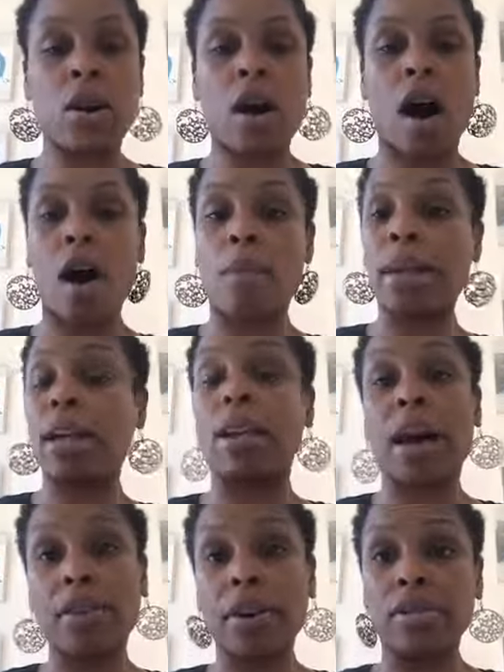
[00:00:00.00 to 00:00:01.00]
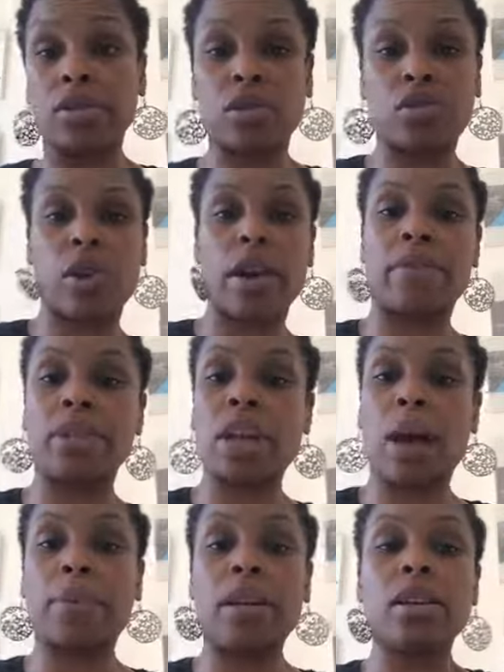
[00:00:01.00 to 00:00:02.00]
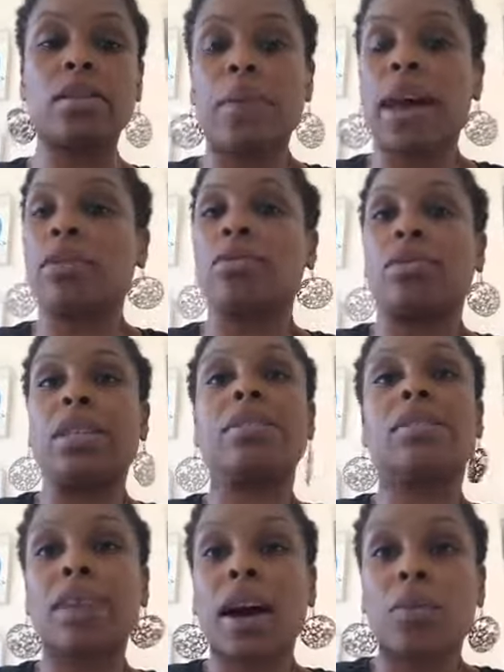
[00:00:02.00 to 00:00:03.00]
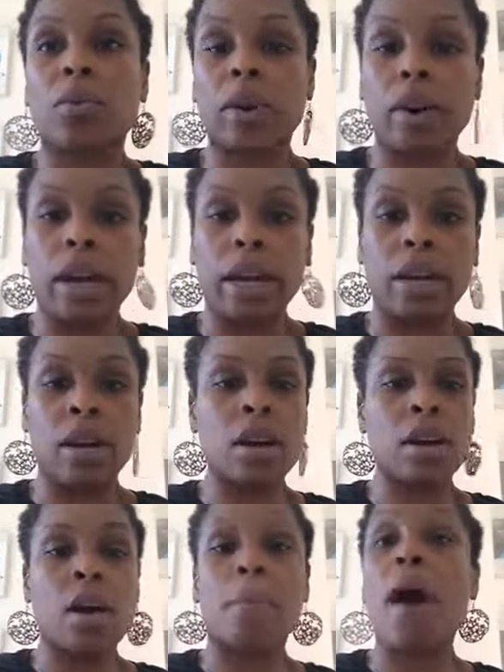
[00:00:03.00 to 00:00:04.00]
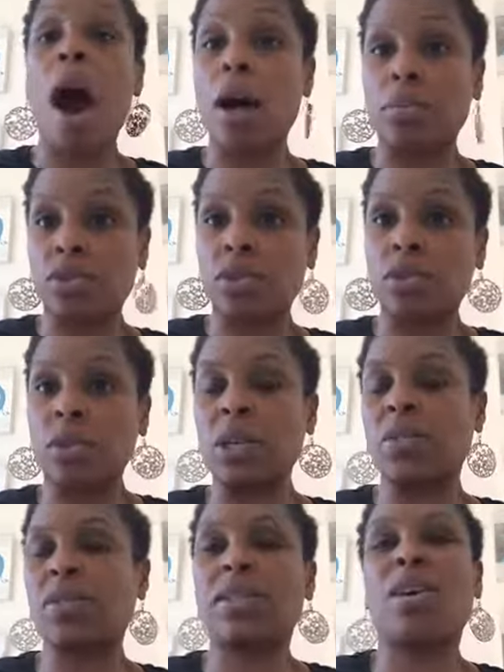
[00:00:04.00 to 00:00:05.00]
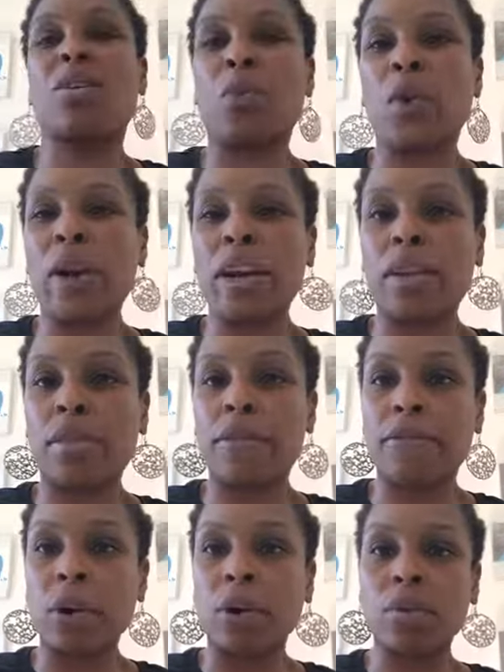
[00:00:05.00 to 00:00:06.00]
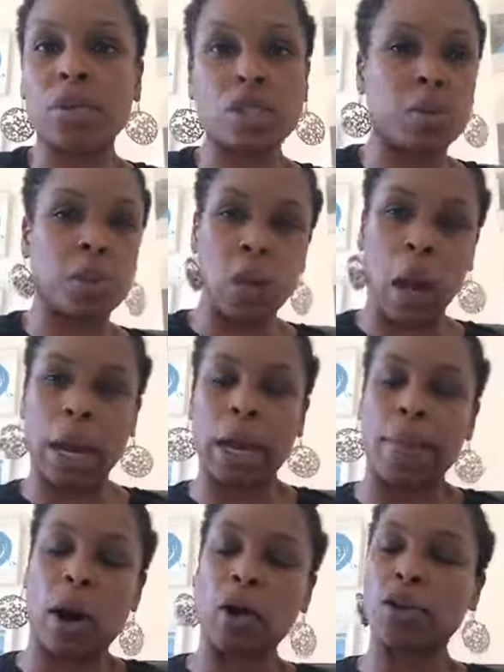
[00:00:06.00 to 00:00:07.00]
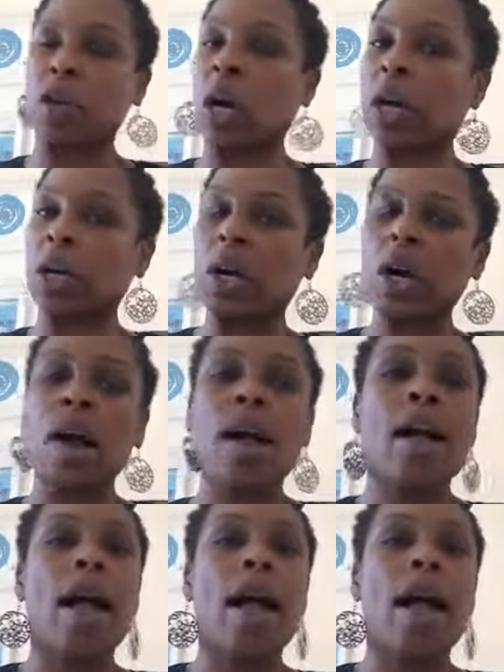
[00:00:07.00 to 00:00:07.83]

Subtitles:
And another is a story of a Japanese man who didn't sound worried. He didn't sound worried on the phone when she was talking about her daughter.